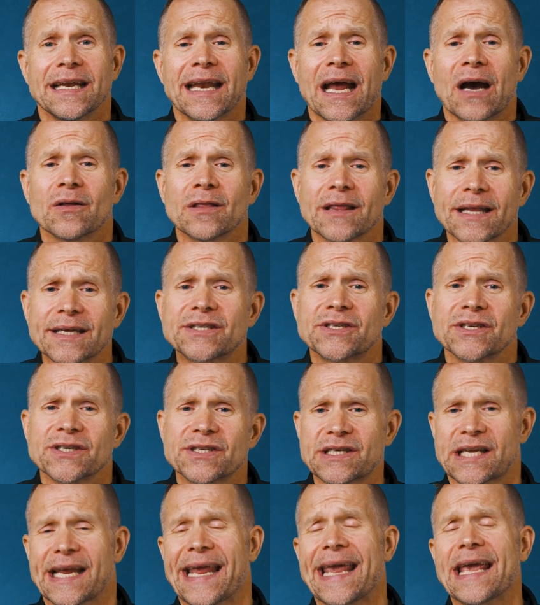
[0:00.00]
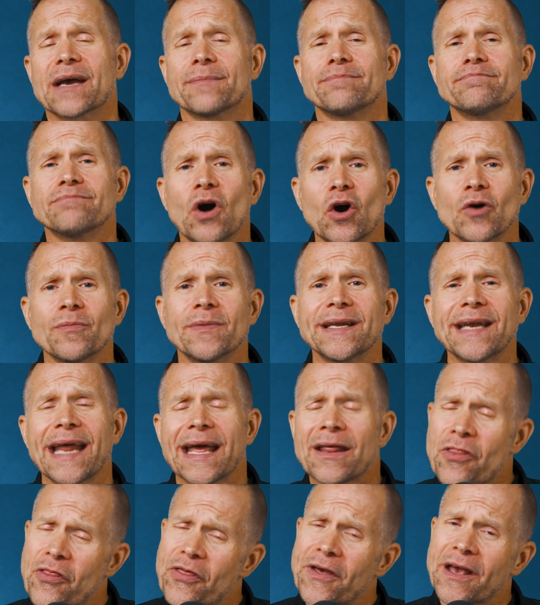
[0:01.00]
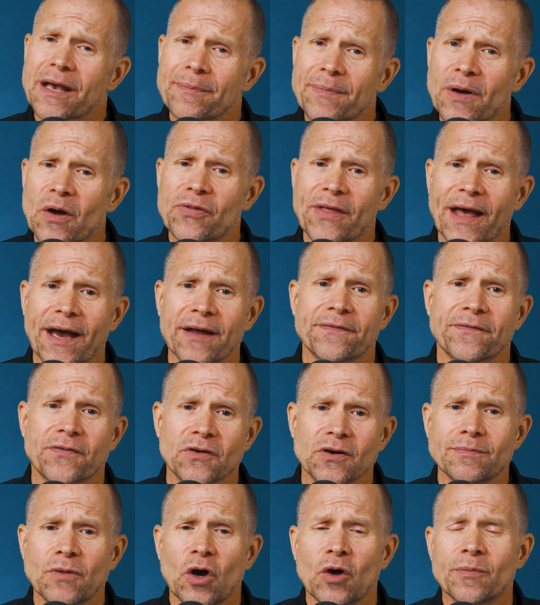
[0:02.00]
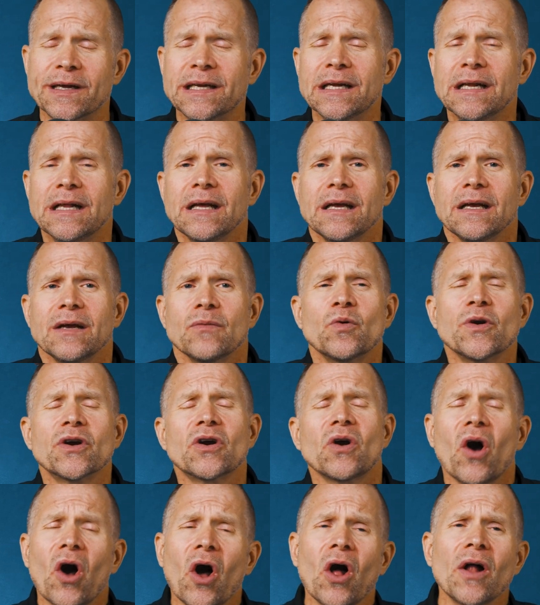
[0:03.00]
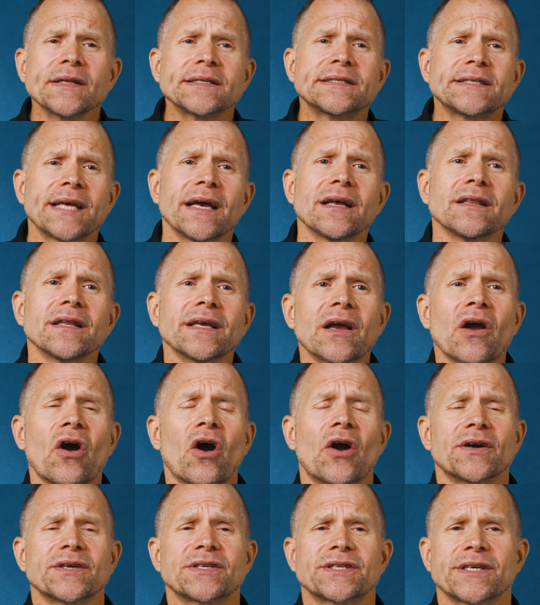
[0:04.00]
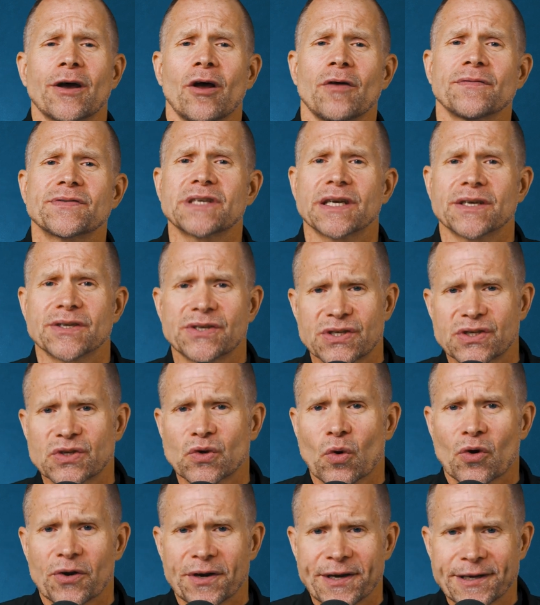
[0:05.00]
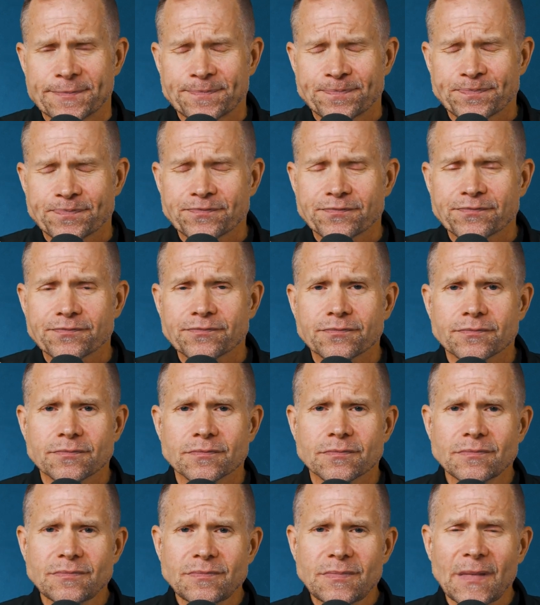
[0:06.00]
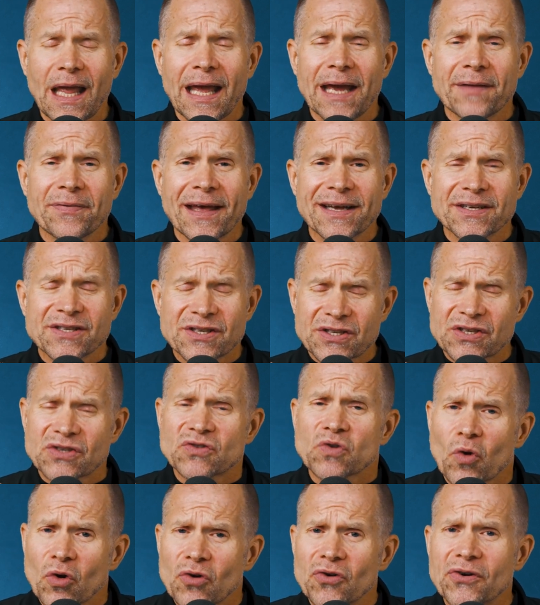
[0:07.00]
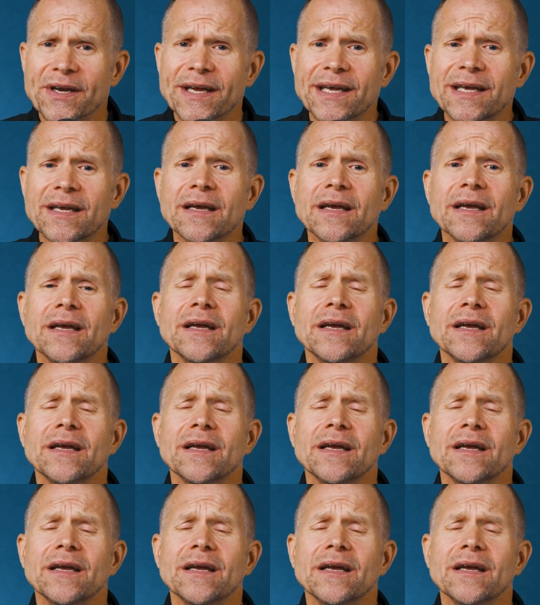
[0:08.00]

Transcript: Now, let's just take a moment and think about that for a moment. We're all telling ourselves a story. And that story